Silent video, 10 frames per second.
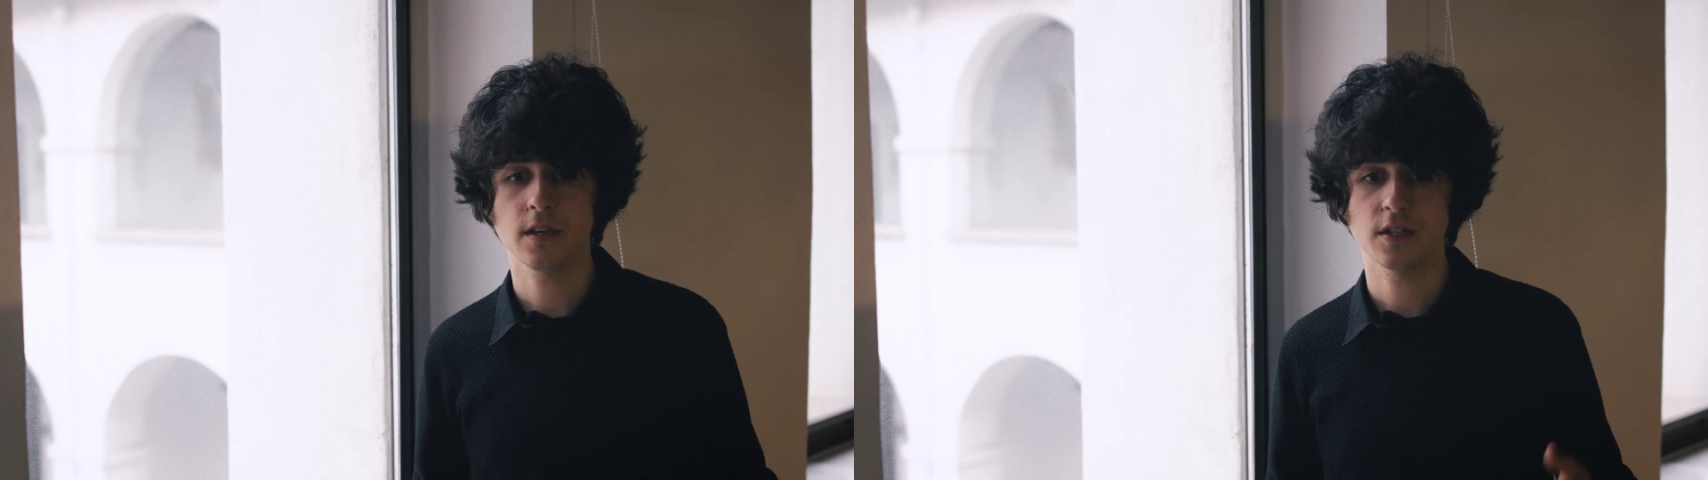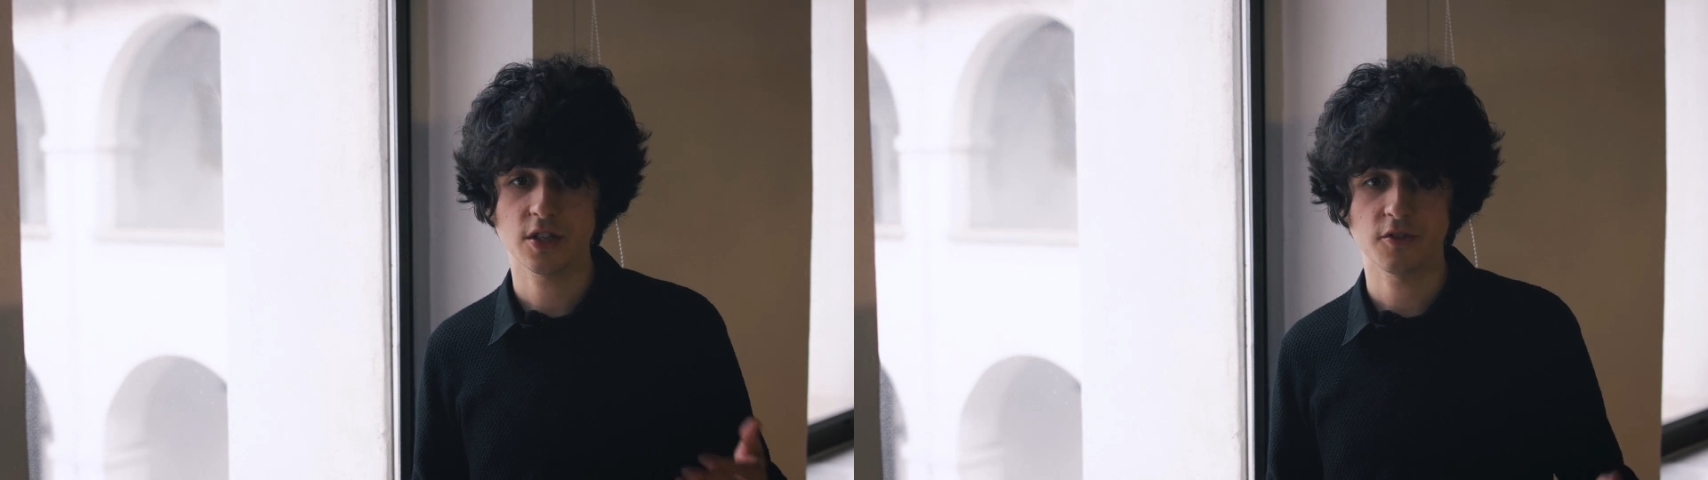
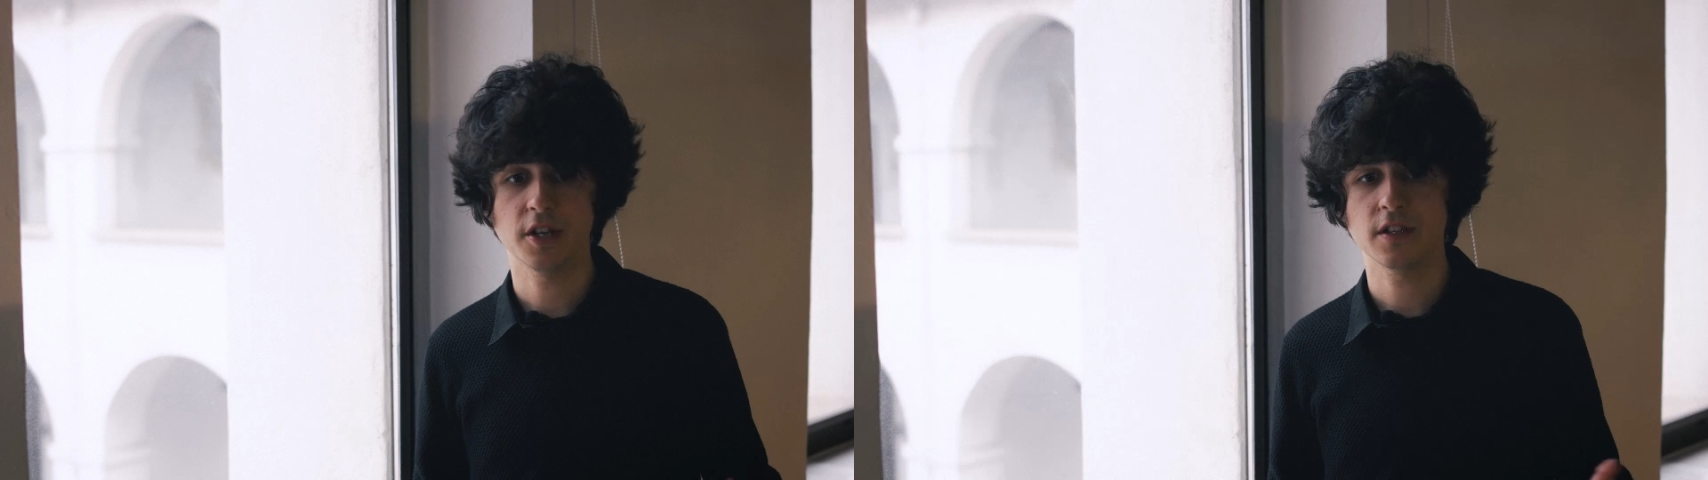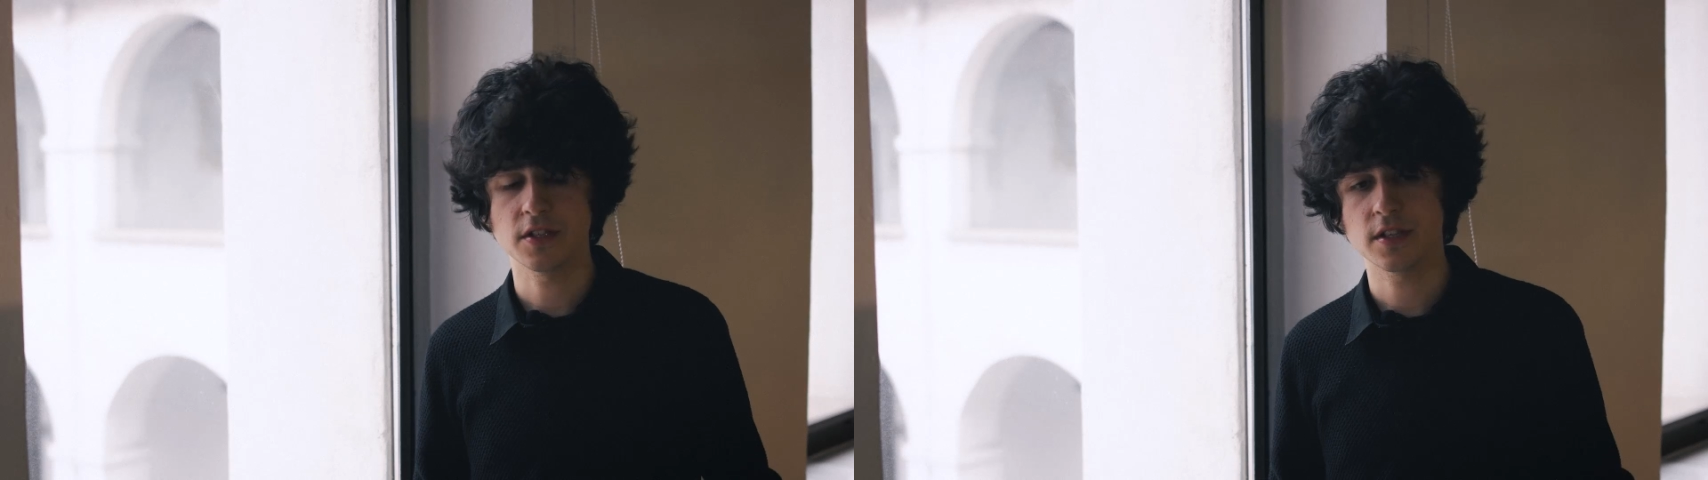and
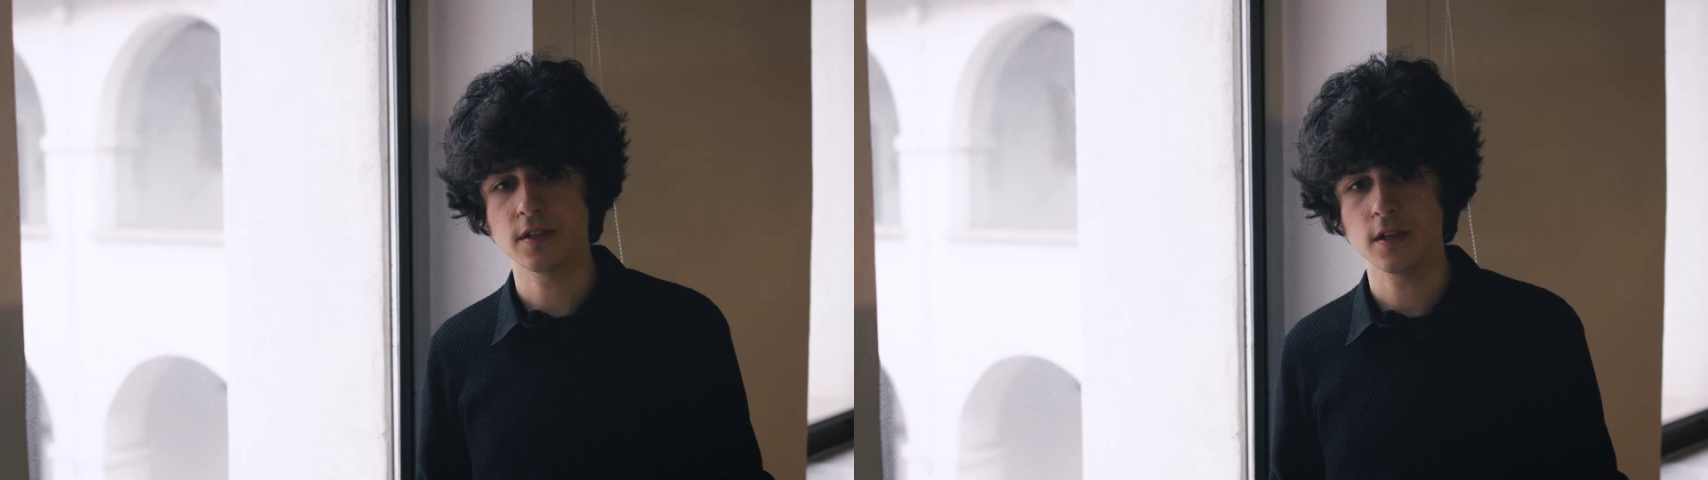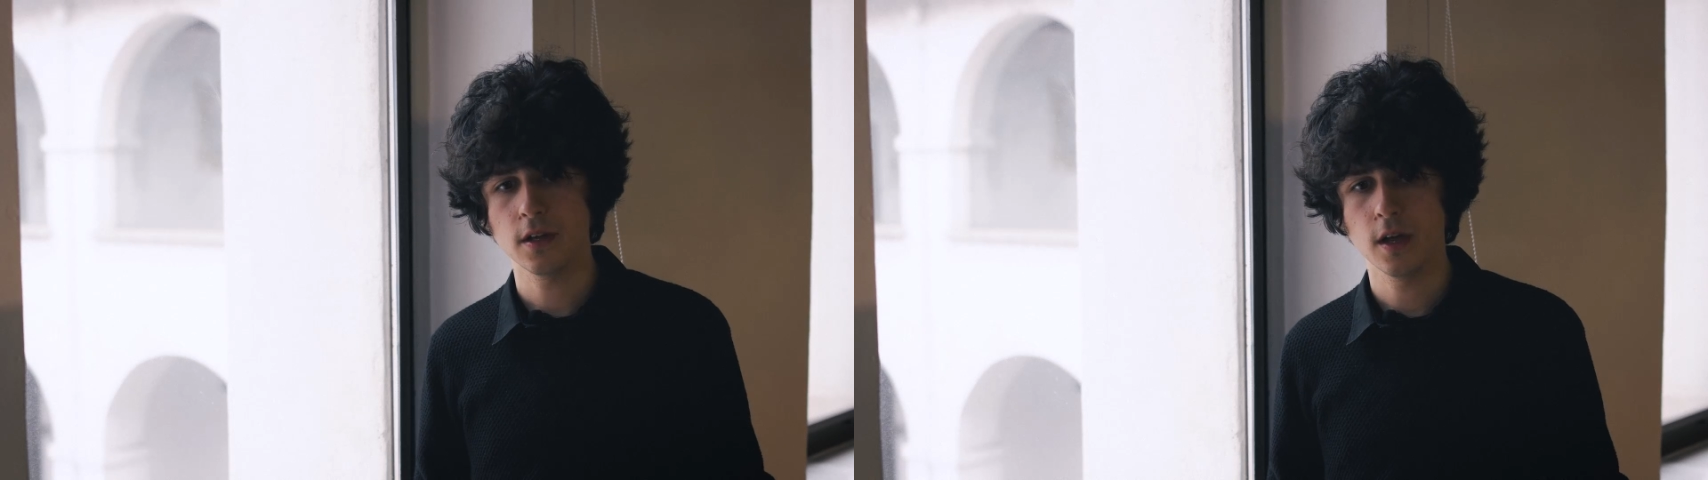generating
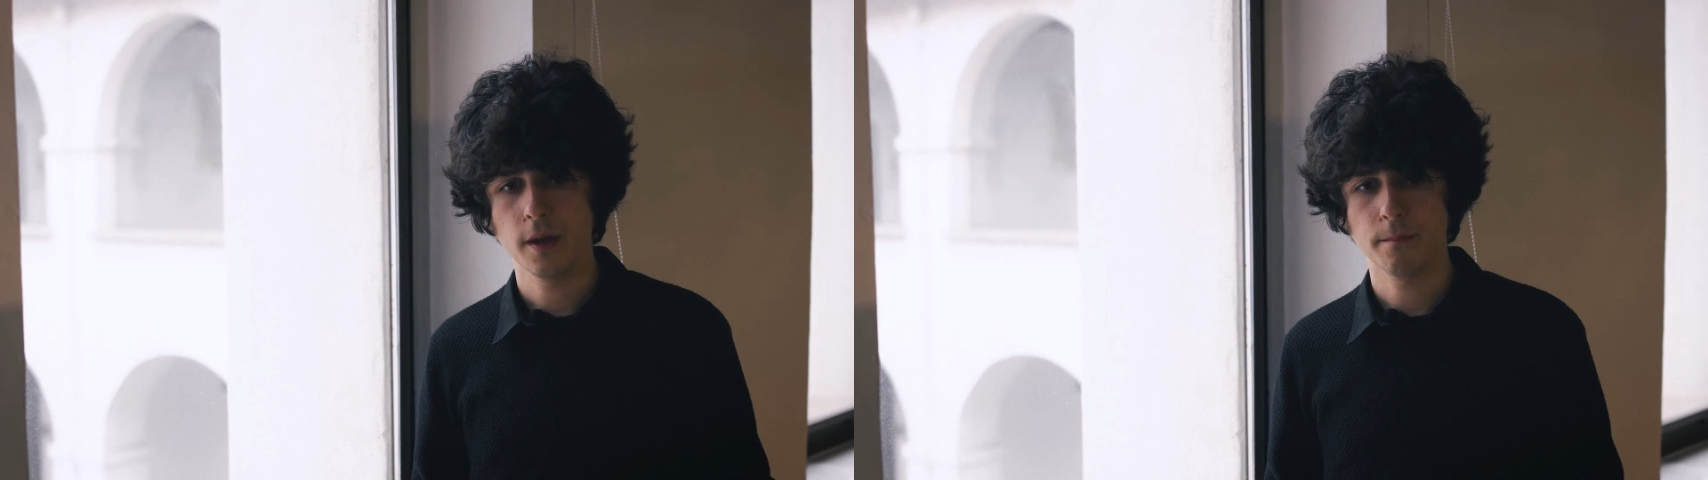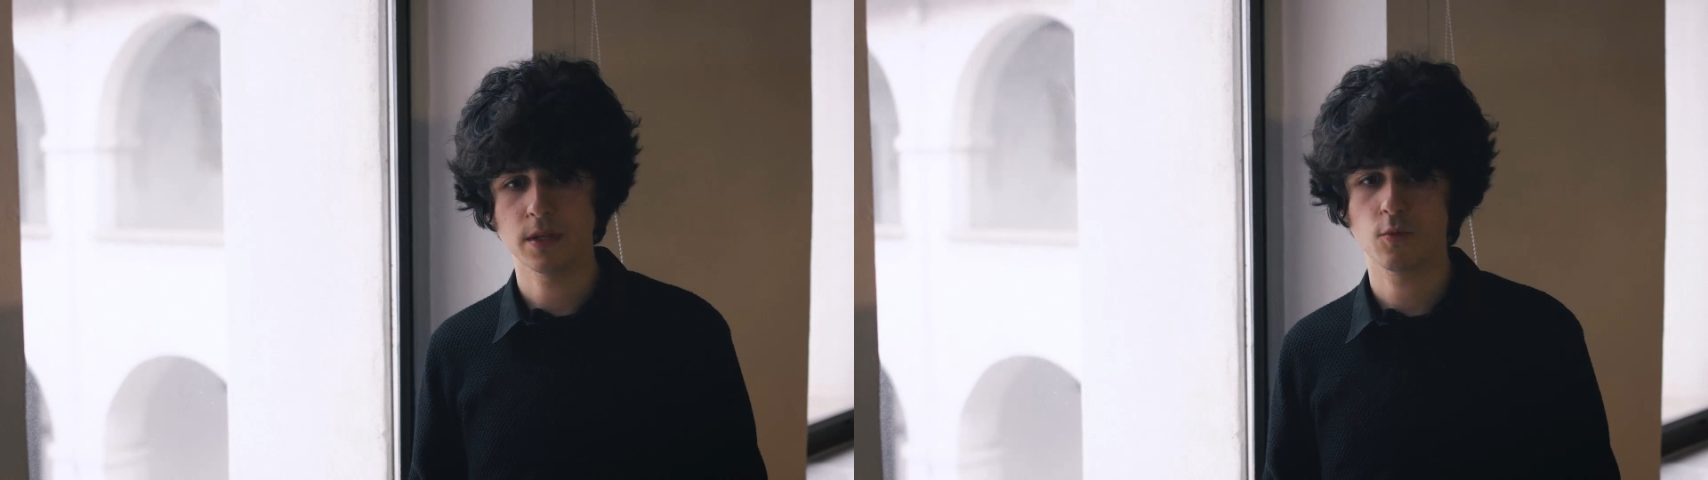city, but